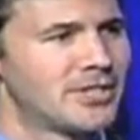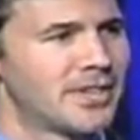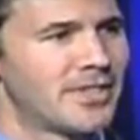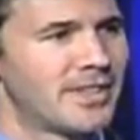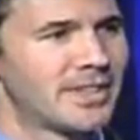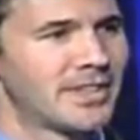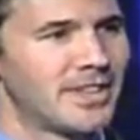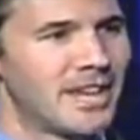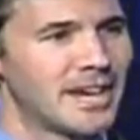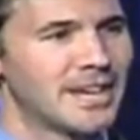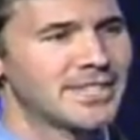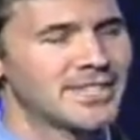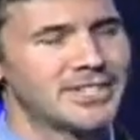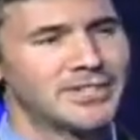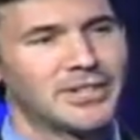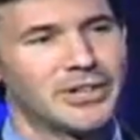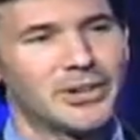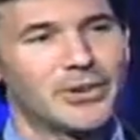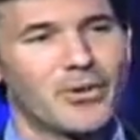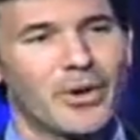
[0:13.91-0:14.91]
I think Legacy
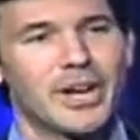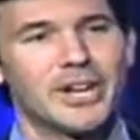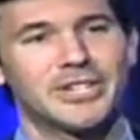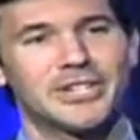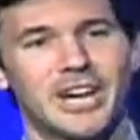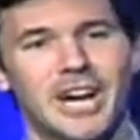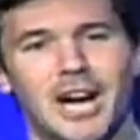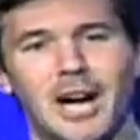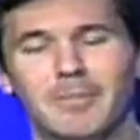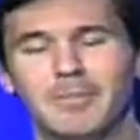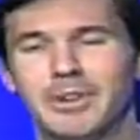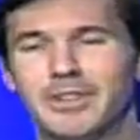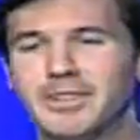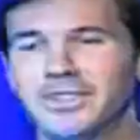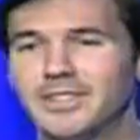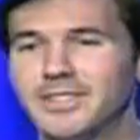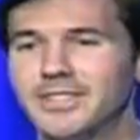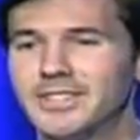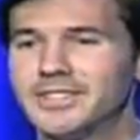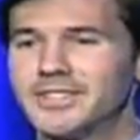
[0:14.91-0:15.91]
did a great job
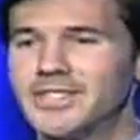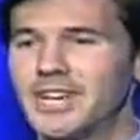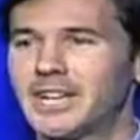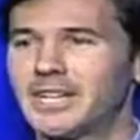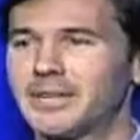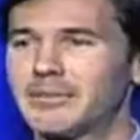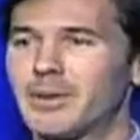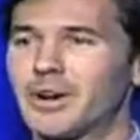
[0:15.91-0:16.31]
in settling